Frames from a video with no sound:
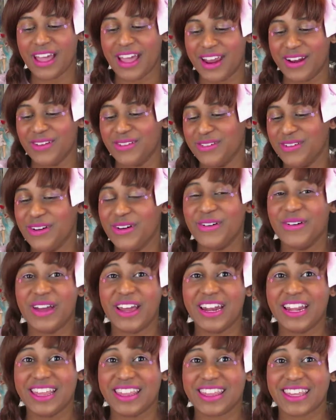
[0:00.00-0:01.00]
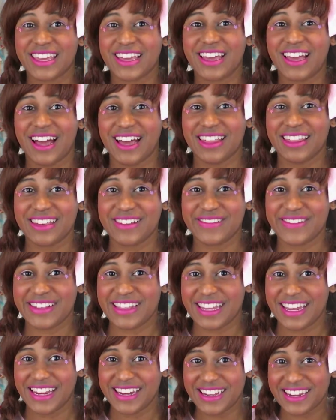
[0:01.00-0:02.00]
I don't know anything gothic
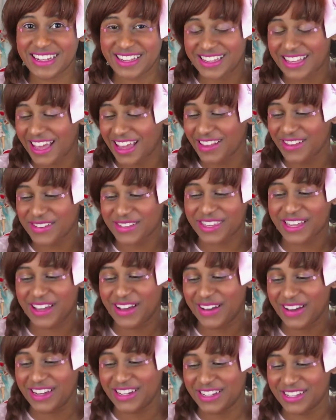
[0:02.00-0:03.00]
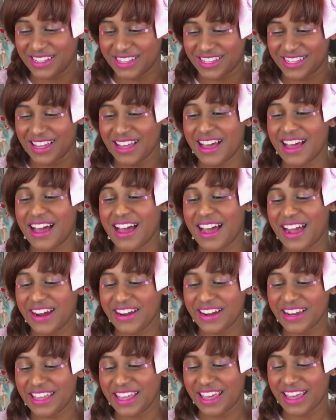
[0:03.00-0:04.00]
related. Can you tell? I just Iron